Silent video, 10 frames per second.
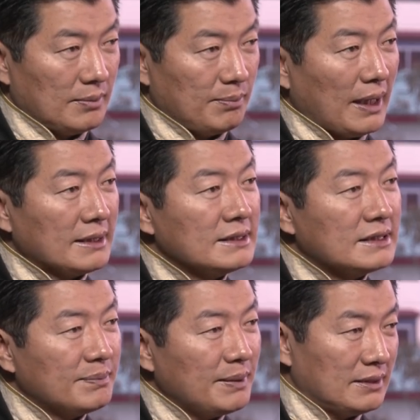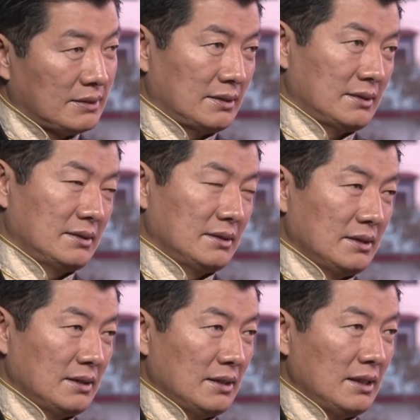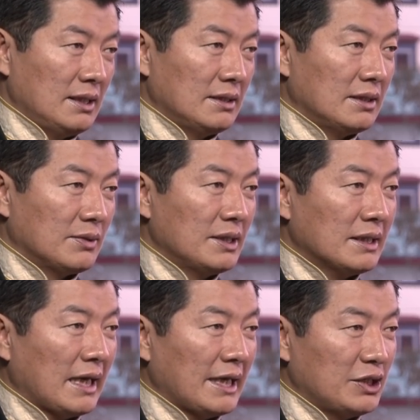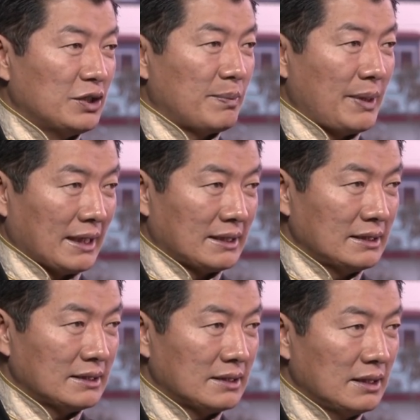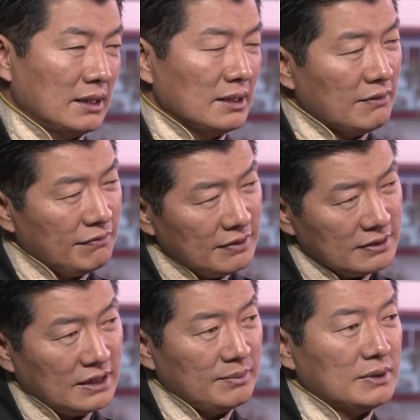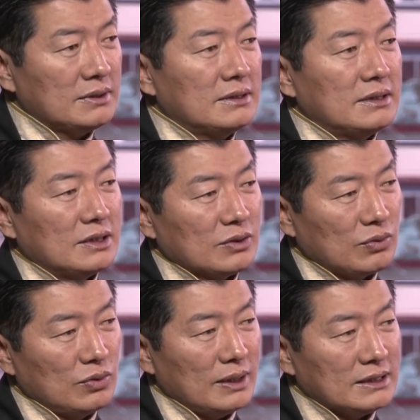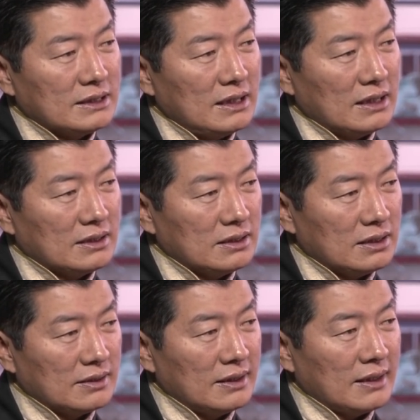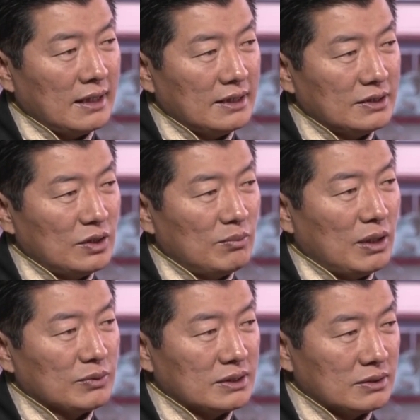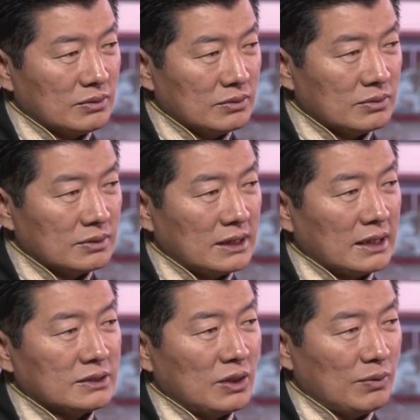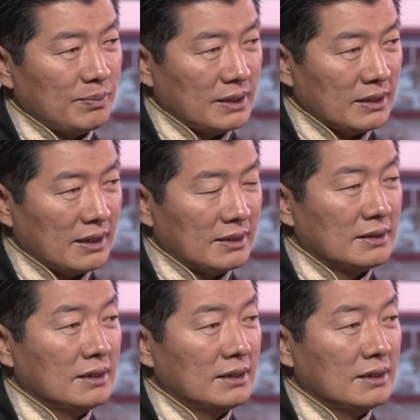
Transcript: participate in the reincarnation practice, then first they must go and select reincarnation of Mao Zedong, Deng Xiaoping, and